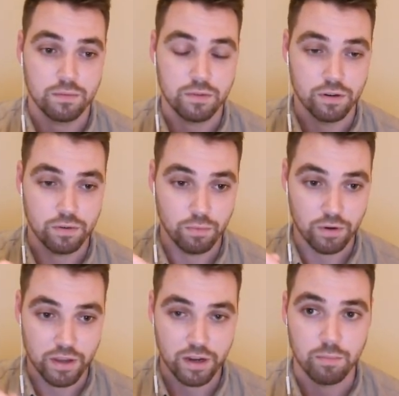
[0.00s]

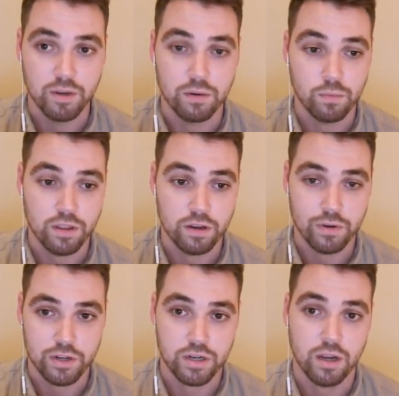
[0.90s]
where they come in and where they
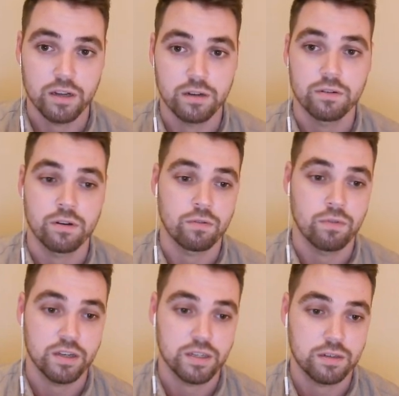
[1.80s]
really shine.
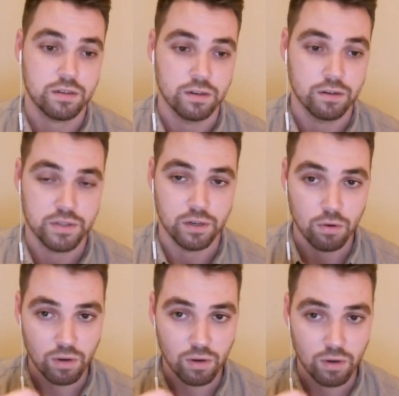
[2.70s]
Rust, it's a
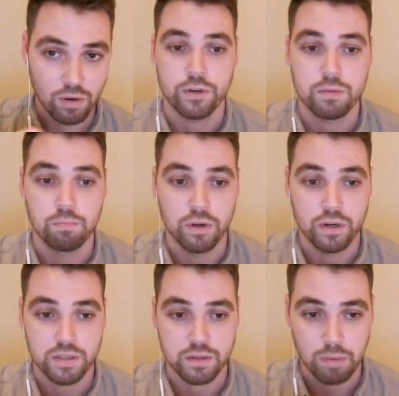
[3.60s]
low-level language, but
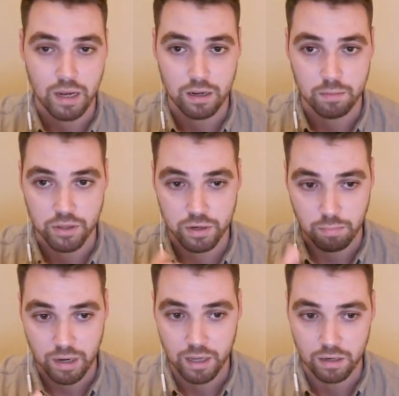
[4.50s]
the
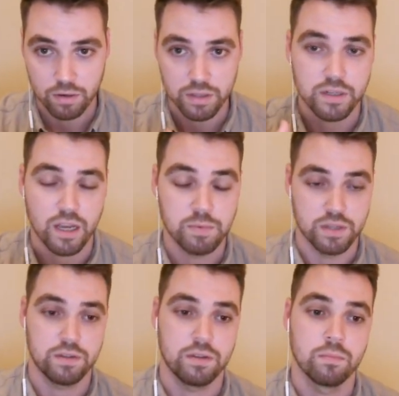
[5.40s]
compiler and the type
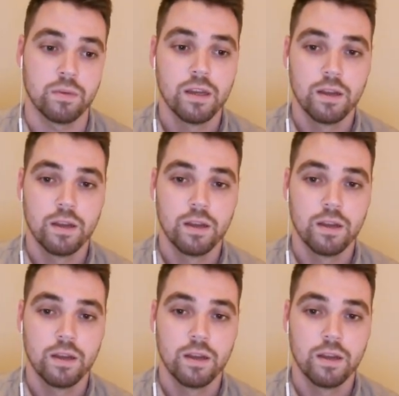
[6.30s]
system